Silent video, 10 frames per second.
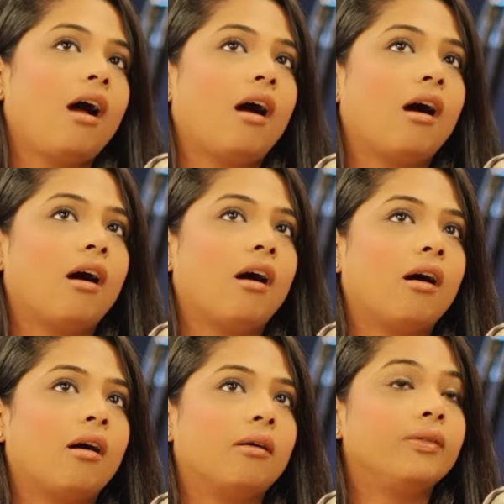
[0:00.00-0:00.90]

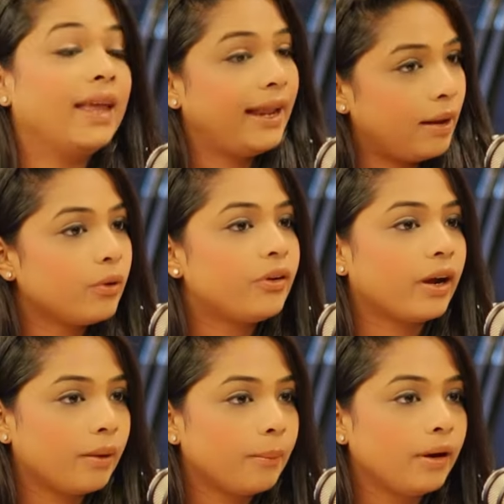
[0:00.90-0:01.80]
uh, then I would
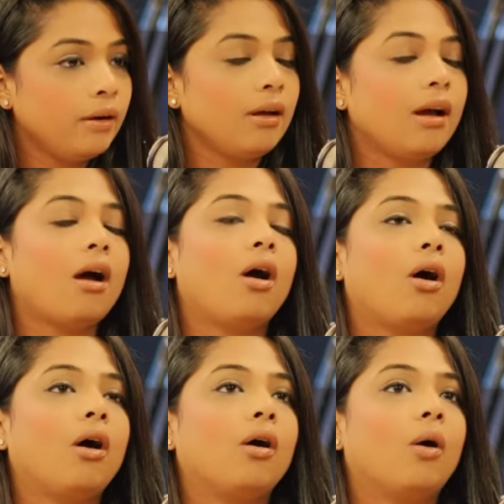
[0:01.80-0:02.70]
recommend.
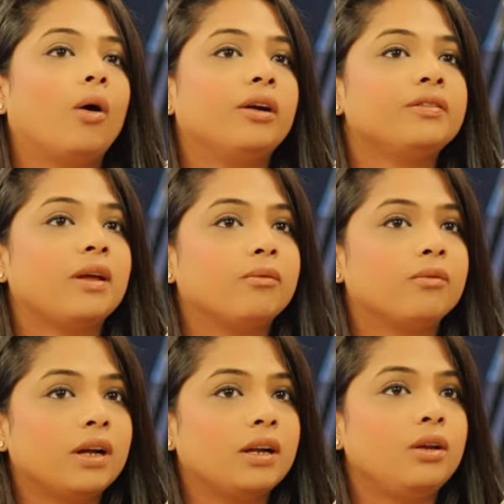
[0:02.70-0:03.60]
Or if
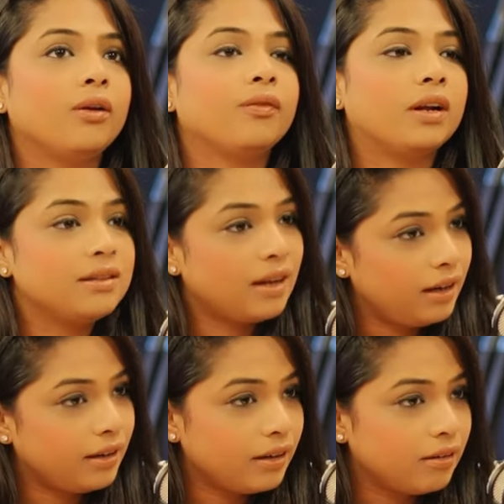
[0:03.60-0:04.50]
someone you have
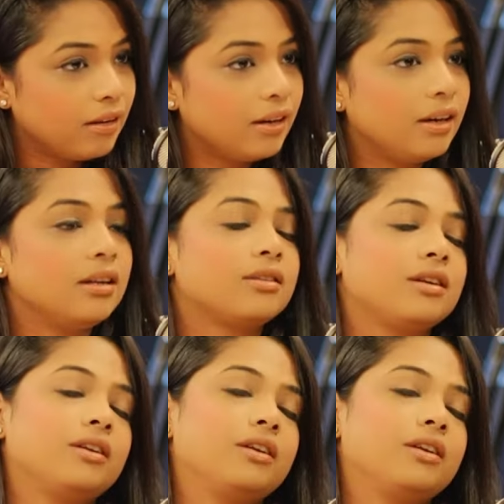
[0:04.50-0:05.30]
consulted a real estate